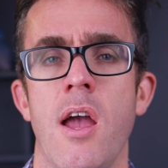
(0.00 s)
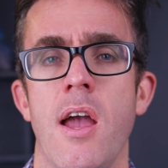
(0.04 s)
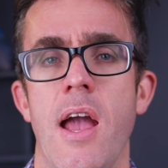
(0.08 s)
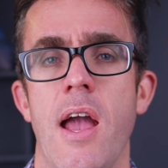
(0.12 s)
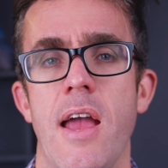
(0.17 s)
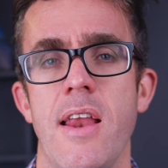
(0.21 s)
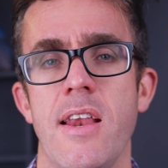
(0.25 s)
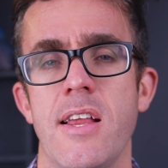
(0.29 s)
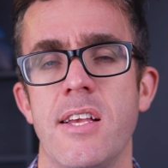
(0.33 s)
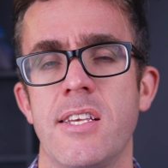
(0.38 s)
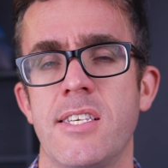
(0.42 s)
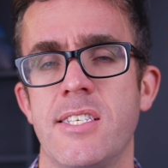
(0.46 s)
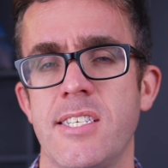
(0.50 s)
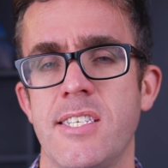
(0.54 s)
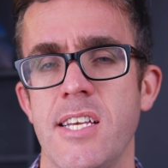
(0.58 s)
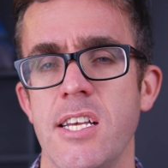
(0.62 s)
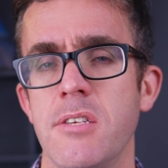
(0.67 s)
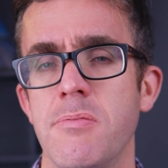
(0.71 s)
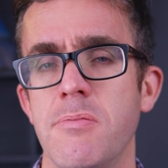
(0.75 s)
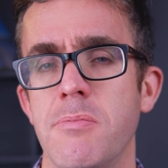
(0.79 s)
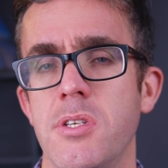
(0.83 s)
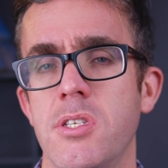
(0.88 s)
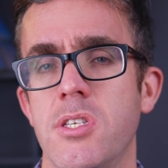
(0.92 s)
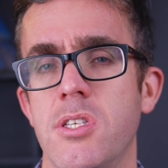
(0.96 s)
and
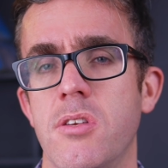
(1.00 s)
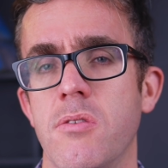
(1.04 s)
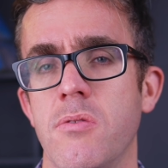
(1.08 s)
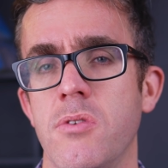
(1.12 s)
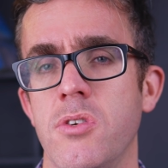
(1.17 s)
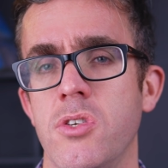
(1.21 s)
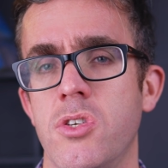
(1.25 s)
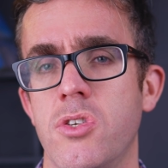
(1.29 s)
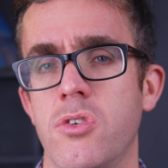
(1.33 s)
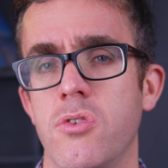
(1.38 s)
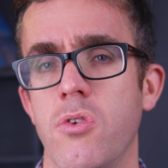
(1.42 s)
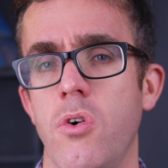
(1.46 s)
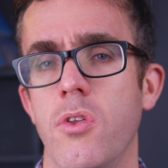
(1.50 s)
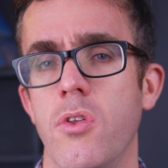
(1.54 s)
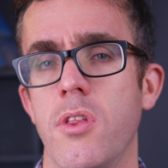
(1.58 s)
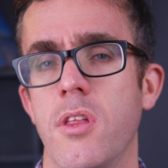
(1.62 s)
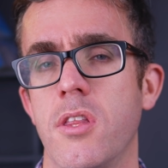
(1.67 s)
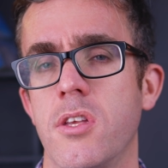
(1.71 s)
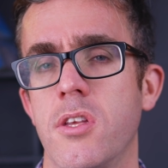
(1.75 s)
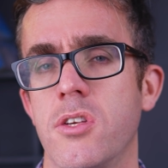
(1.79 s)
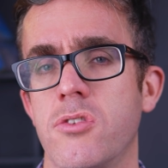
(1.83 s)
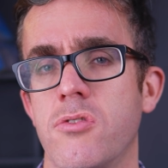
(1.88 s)
assessments to ensure that the